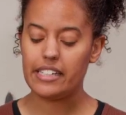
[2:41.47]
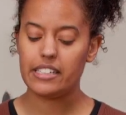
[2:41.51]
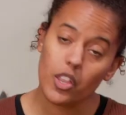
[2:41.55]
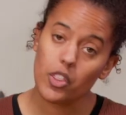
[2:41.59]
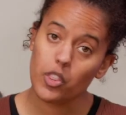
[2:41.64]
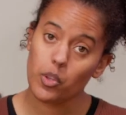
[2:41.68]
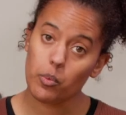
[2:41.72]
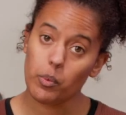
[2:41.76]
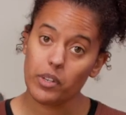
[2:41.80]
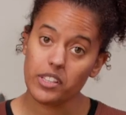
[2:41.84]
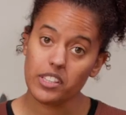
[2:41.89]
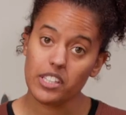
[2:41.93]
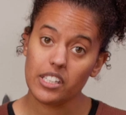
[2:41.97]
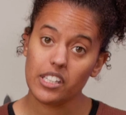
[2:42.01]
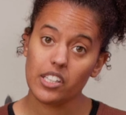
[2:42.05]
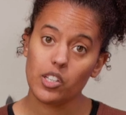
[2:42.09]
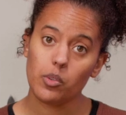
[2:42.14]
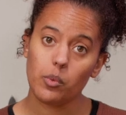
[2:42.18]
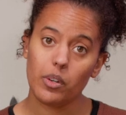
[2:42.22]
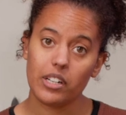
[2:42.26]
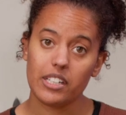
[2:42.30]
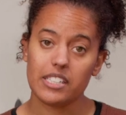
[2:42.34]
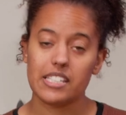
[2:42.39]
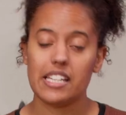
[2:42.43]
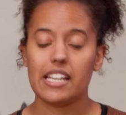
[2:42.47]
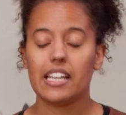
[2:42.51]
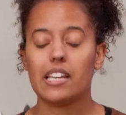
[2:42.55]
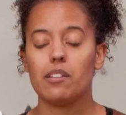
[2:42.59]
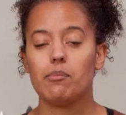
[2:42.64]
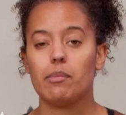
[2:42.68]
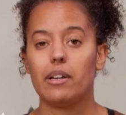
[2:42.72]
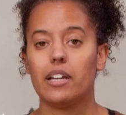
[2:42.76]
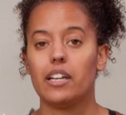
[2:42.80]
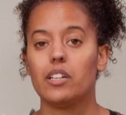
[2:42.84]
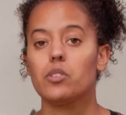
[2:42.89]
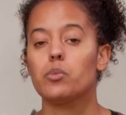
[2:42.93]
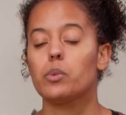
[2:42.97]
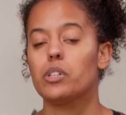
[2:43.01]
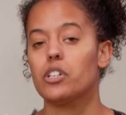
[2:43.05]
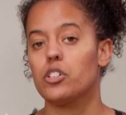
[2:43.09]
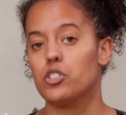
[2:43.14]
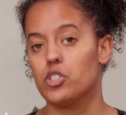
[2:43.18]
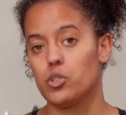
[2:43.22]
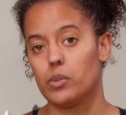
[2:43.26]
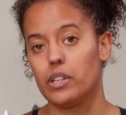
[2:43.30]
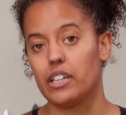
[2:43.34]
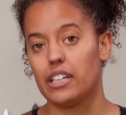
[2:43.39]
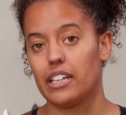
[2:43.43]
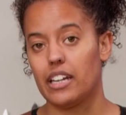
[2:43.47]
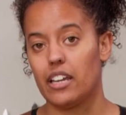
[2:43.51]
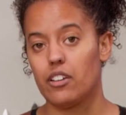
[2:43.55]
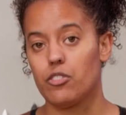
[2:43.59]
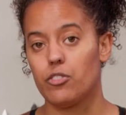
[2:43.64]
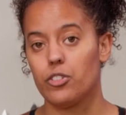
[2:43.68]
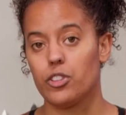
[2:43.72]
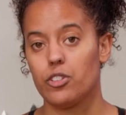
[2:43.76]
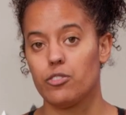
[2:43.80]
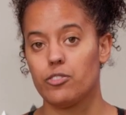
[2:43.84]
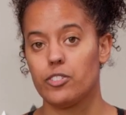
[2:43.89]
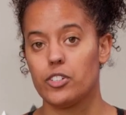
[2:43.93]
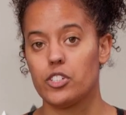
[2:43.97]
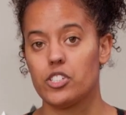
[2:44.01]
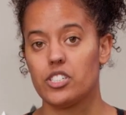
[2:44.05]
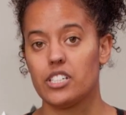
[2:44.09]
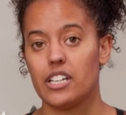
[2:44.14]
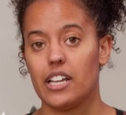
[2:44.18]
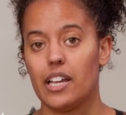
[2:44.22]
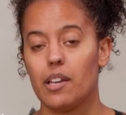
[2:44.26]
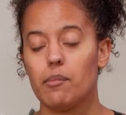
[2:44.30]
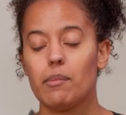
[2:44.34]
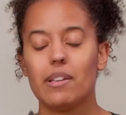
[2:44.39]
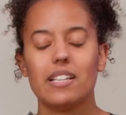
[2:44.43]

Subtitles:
The one thing you'll want to take in mind when you're doing a knife for the first time